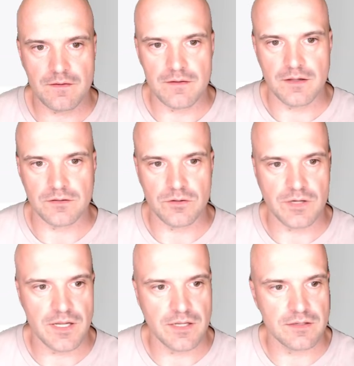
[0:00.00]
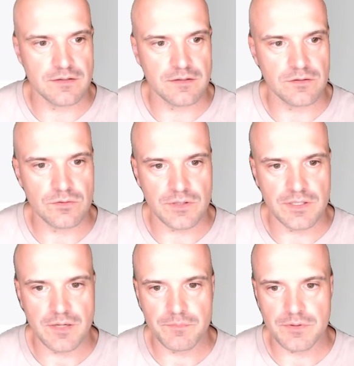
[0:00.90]
I'll go ahead and look
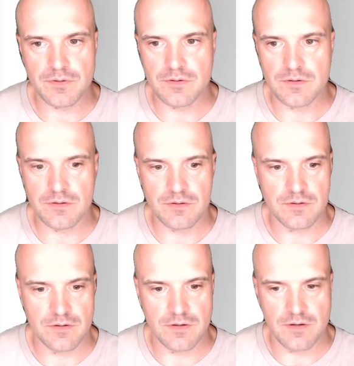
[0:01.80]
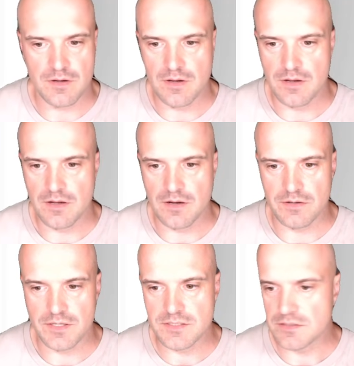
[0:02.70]
it up. Here
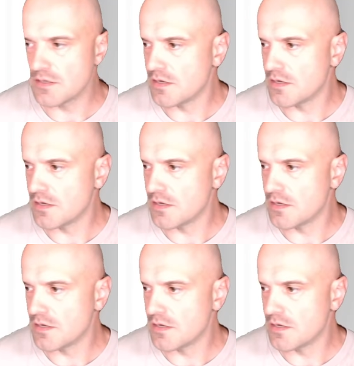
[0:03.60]
it is.